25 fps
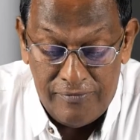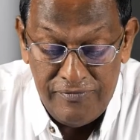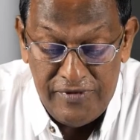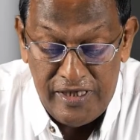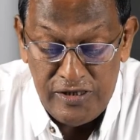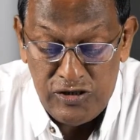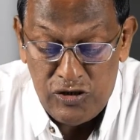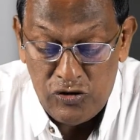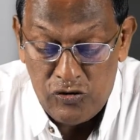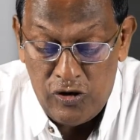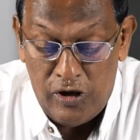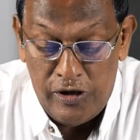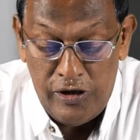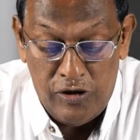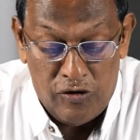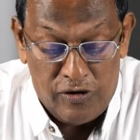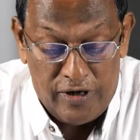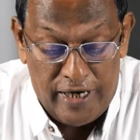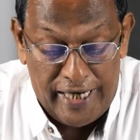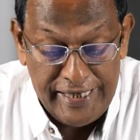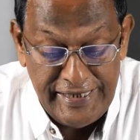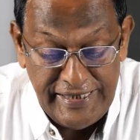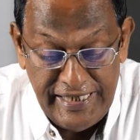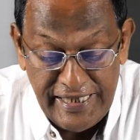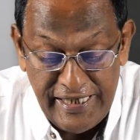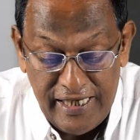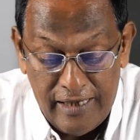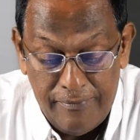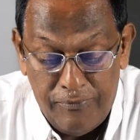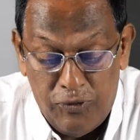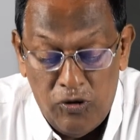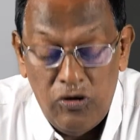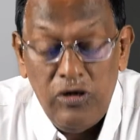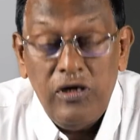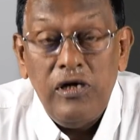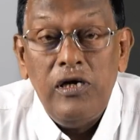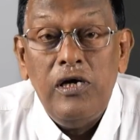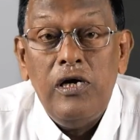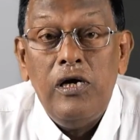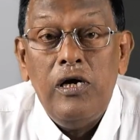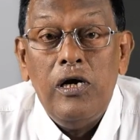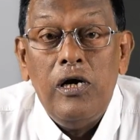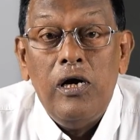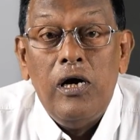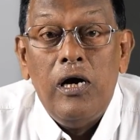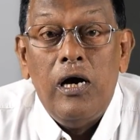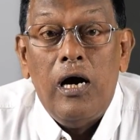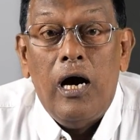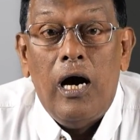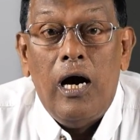this, you're writing a book,
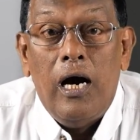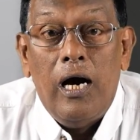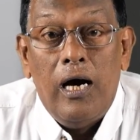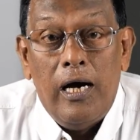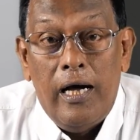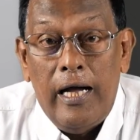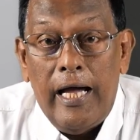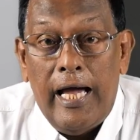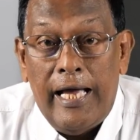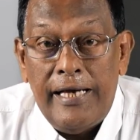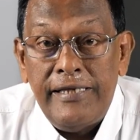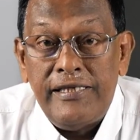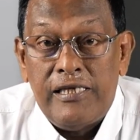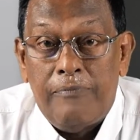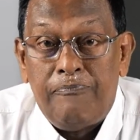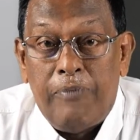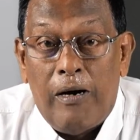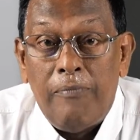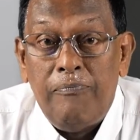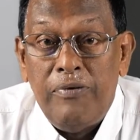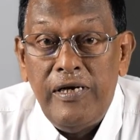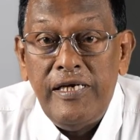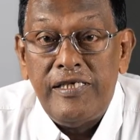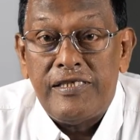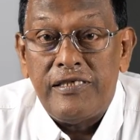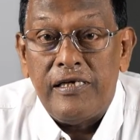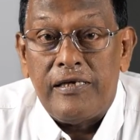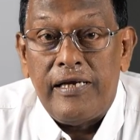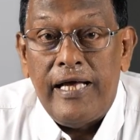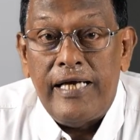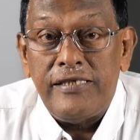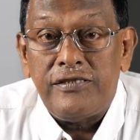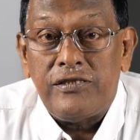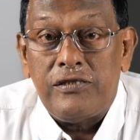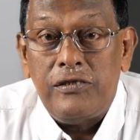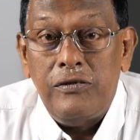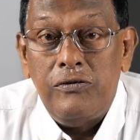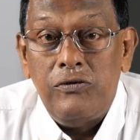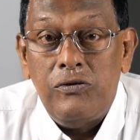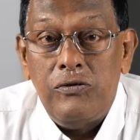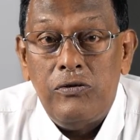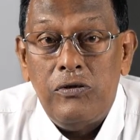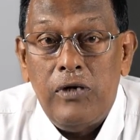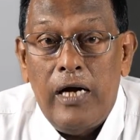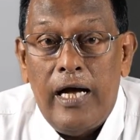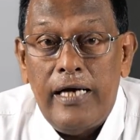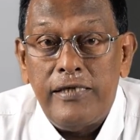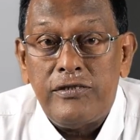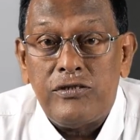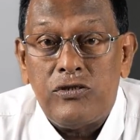and the publisher has to
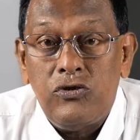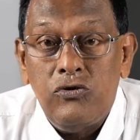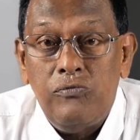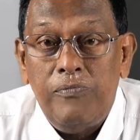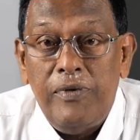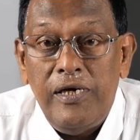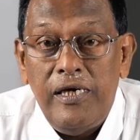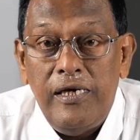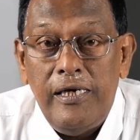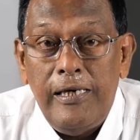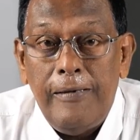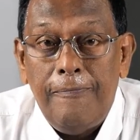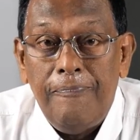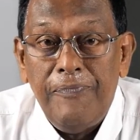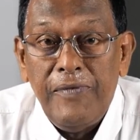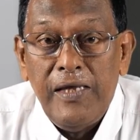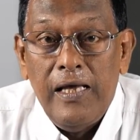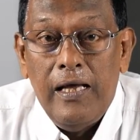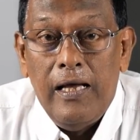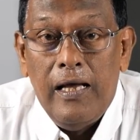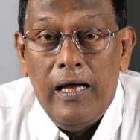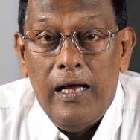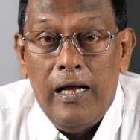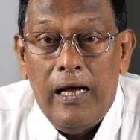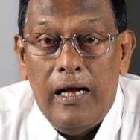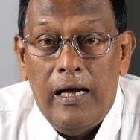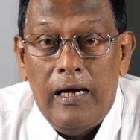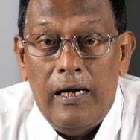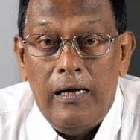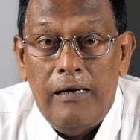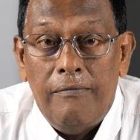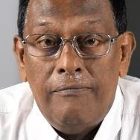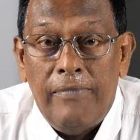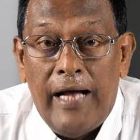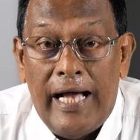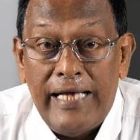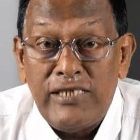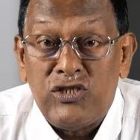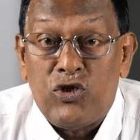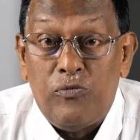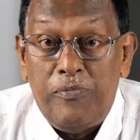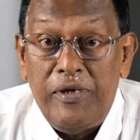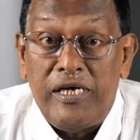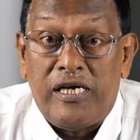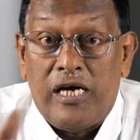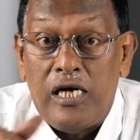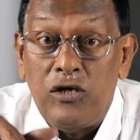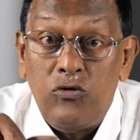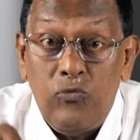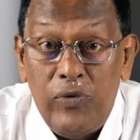be
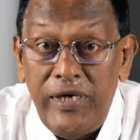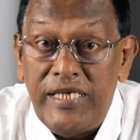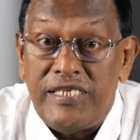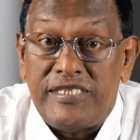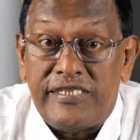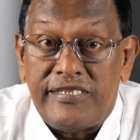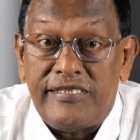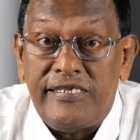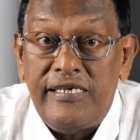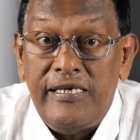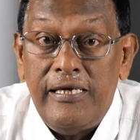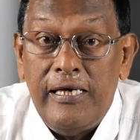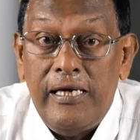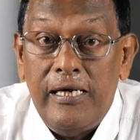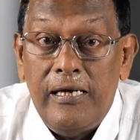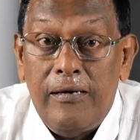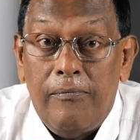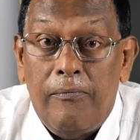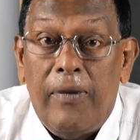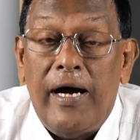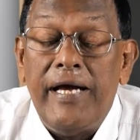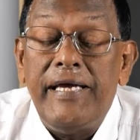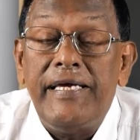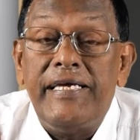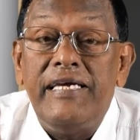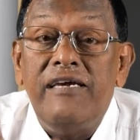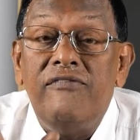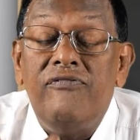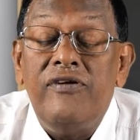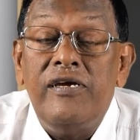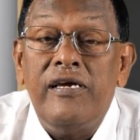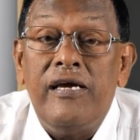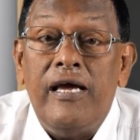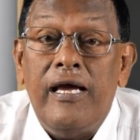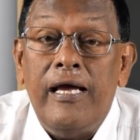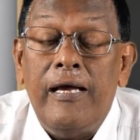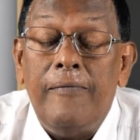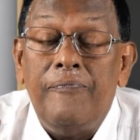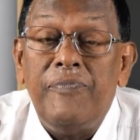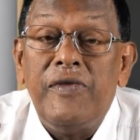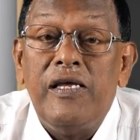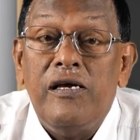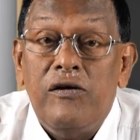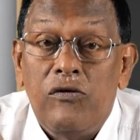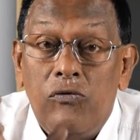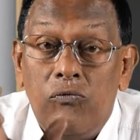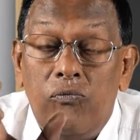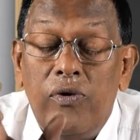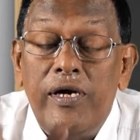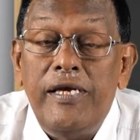convinced by giving a
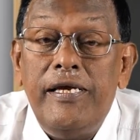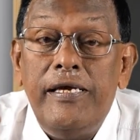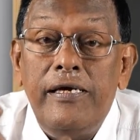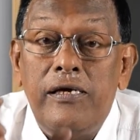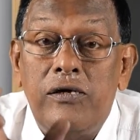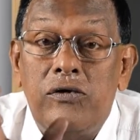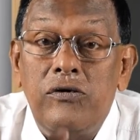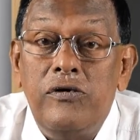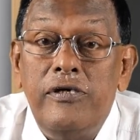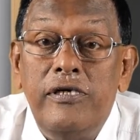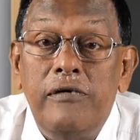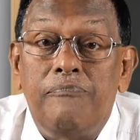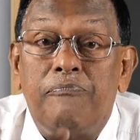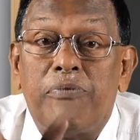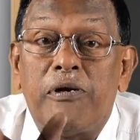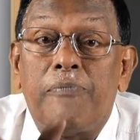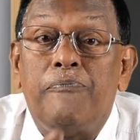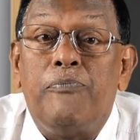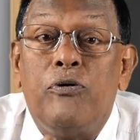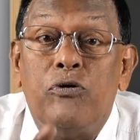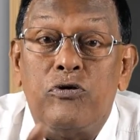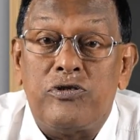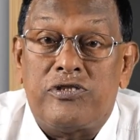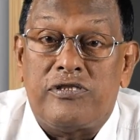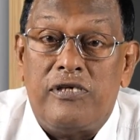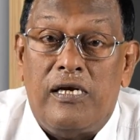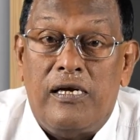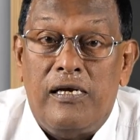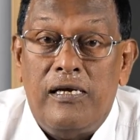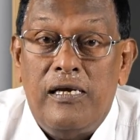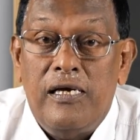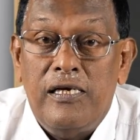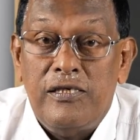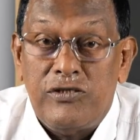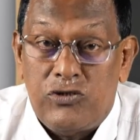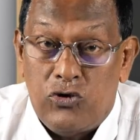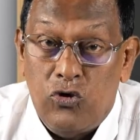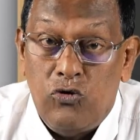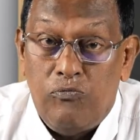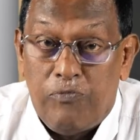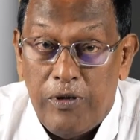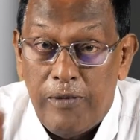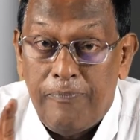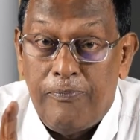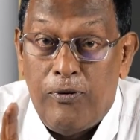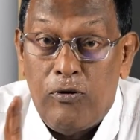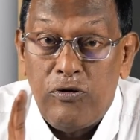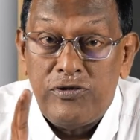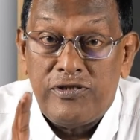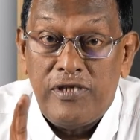very good proposal. So
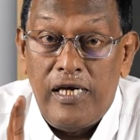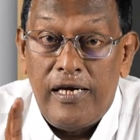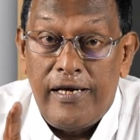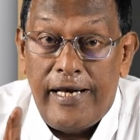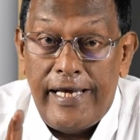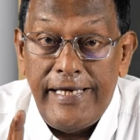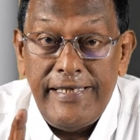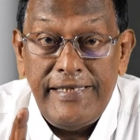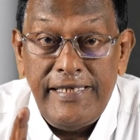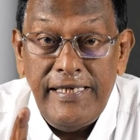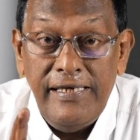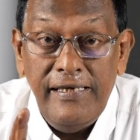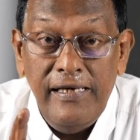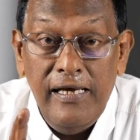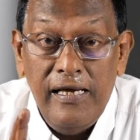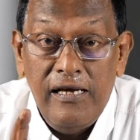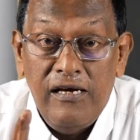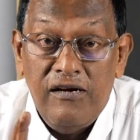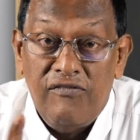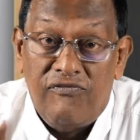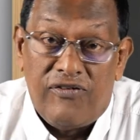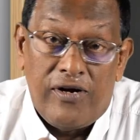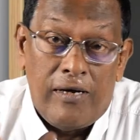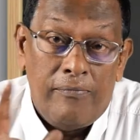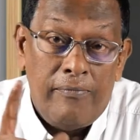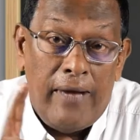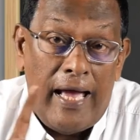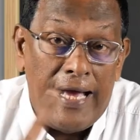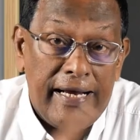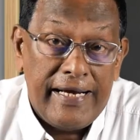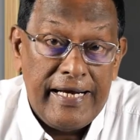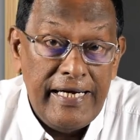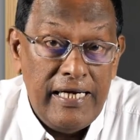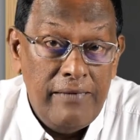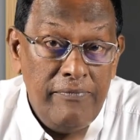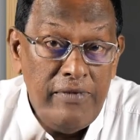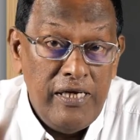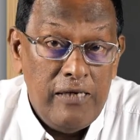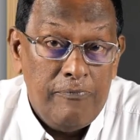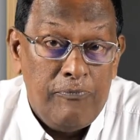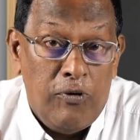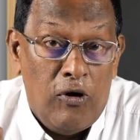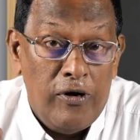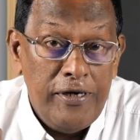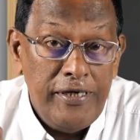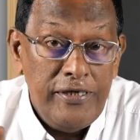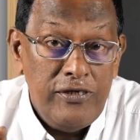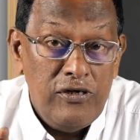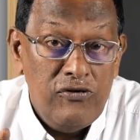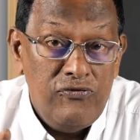proposal writing from academic
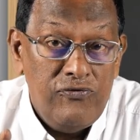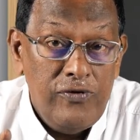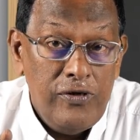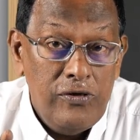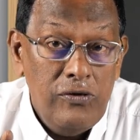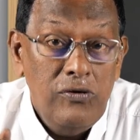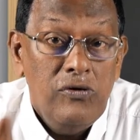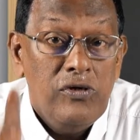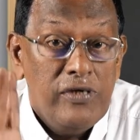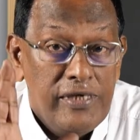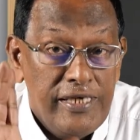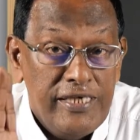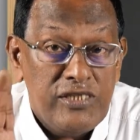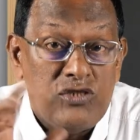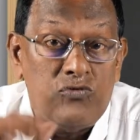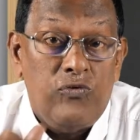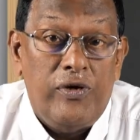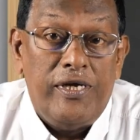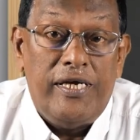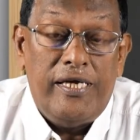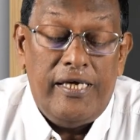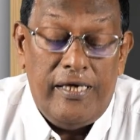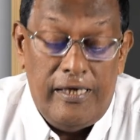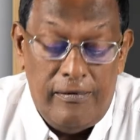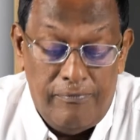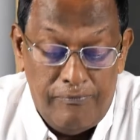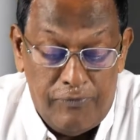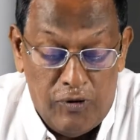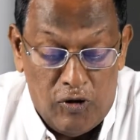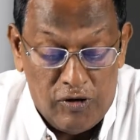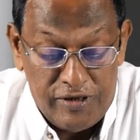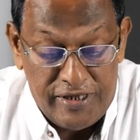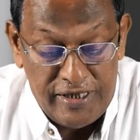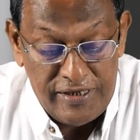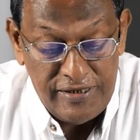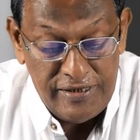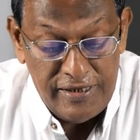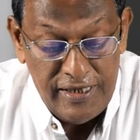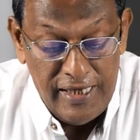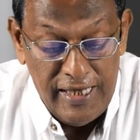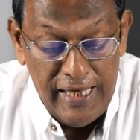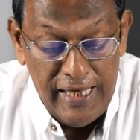point of view is very important.